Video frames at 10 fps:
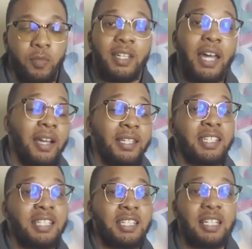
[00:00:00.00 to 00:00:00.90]
Now,
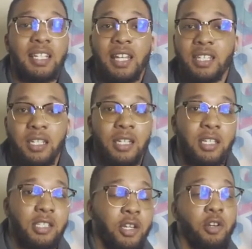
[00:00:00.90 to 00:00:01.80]
Contagious Collection is
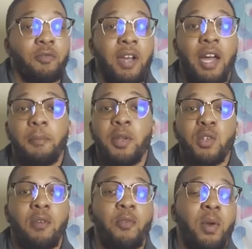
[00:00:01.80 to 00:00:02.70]
centered around
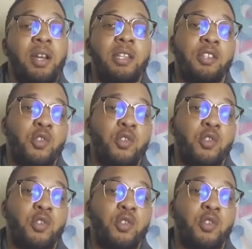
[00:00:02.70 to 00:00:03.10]
mental health awareness and